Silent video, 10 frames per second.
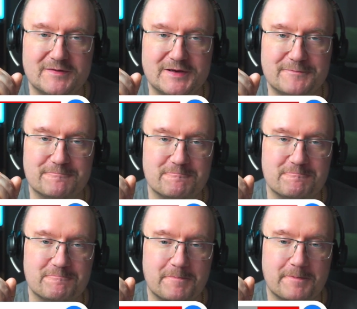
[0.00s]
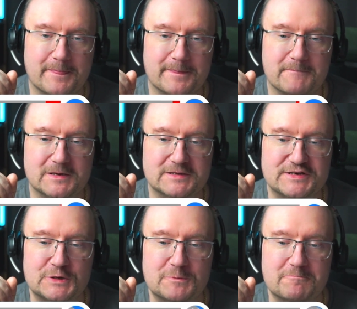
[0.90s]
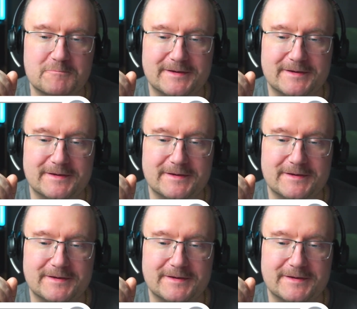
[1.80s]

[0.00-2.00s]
me my channel.